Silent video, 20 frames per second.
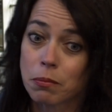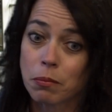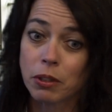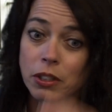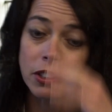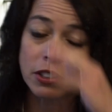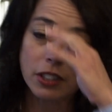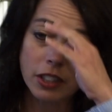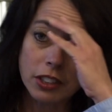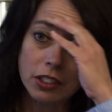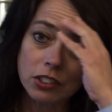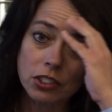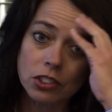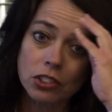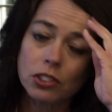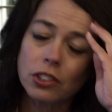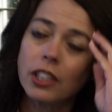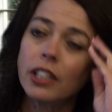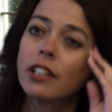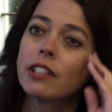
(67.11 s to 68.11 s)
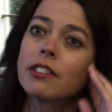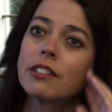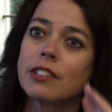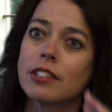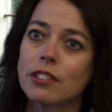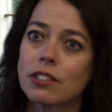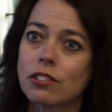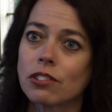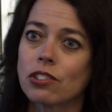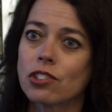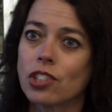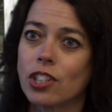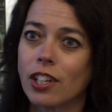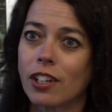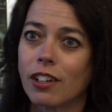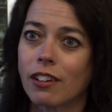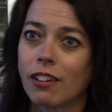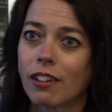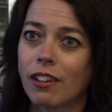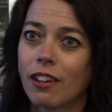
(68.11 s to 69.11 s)
but it does treat a sister
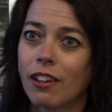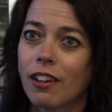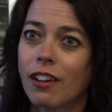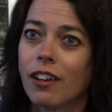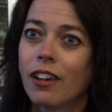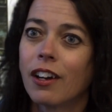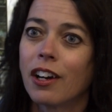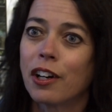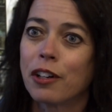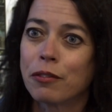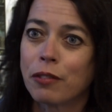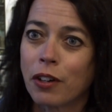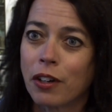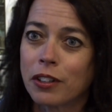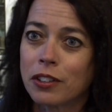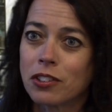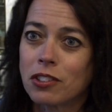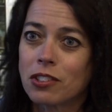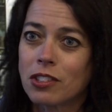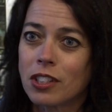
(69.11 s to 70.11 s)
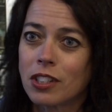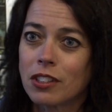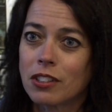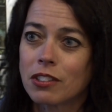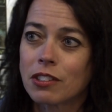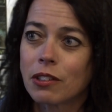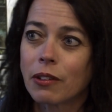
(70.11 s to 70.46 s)
gene of our disease.